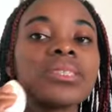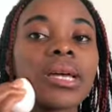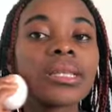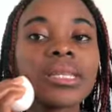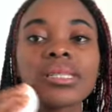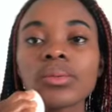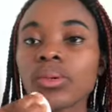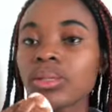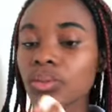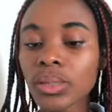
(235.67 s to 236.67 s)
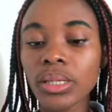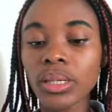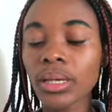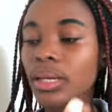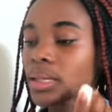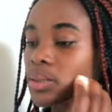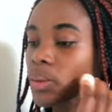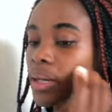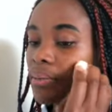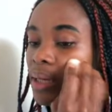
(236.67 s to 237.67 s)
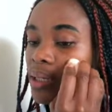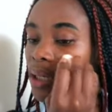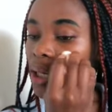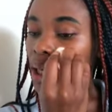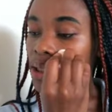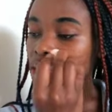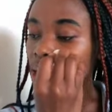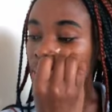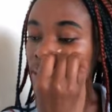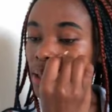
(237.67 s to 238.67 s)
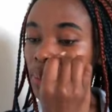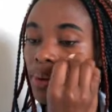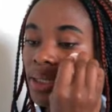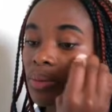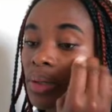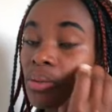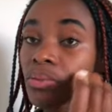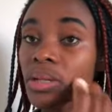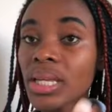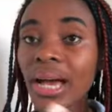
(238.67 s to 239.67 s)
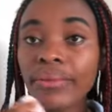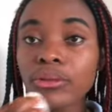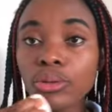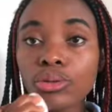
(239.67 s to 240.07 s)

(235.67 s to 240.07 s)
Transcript: And this is what it will kind of like take you to the point where you really have to